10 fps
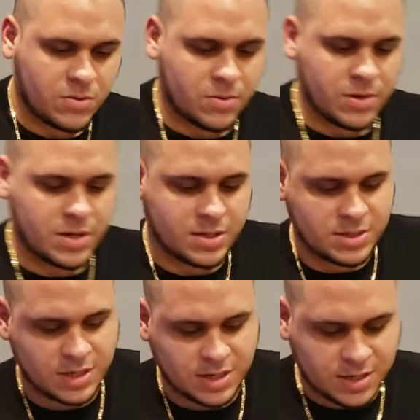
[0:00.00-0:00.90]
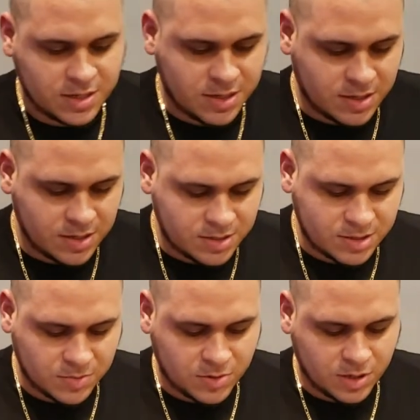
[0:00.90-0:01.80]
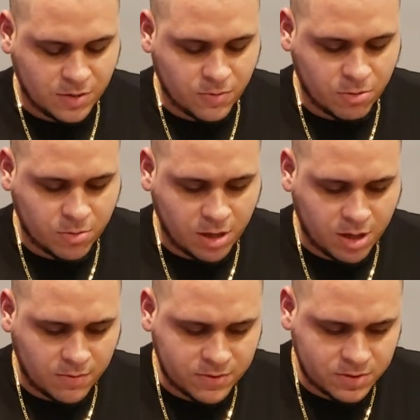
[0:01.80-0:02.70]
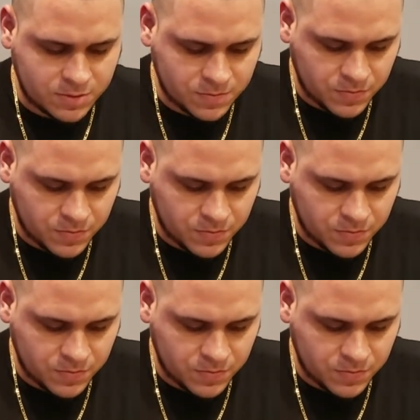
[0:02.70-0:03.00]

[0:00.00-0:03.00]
we're going to take some clean room cloths,